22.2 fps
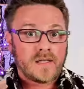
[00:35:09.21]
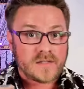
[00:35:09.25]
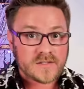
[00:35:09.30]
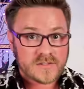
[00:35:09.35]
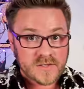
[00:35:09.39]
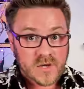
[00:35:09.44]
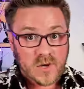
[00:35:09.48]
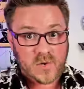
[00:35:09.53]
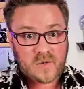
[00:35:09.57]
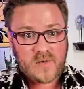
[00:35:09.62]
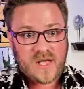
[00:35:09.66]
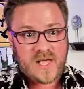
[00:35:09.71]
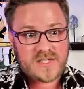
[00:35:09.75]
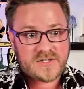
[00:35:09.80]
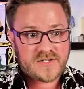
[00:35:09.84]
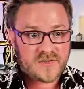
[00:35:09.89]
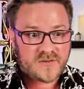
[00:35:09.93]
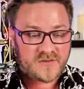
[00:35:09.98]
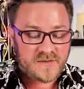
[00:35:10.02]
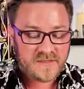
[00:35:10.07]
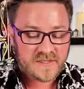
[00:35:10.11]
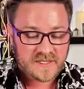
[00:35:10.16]
So I
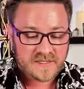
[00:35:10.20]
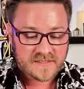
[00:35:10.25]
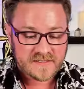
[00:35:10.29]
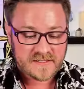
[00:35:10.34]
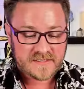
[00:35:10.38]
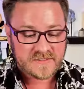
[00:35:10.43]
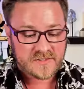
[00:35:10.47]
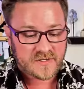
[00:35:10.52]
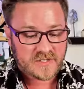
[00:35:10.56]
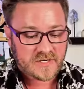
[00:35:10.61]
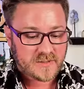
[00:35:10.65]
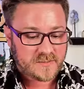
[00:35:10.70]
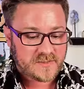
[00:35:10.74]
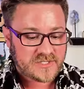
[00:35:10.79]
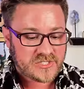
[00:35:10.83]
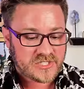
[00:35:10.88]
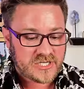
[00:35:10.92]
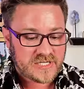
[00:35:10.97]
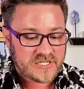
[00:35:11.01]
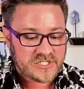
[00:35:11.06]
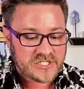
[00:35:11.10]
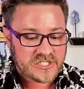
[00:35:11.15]
do feel like things are going to be
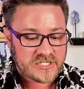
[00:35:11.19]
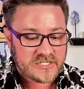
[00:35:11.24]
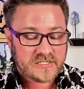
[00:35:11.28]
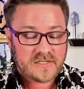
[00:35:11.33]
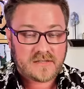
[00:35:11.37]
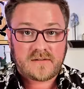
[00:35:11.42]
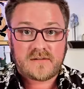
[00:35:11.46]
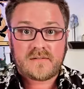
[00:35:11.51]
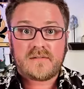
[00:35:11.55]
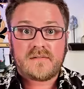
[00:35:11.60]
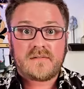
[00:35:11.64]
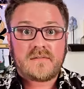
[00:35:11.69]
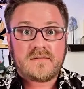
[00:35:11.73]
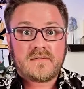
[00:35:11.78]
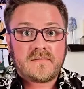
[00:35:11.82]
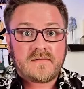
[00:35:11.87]
changing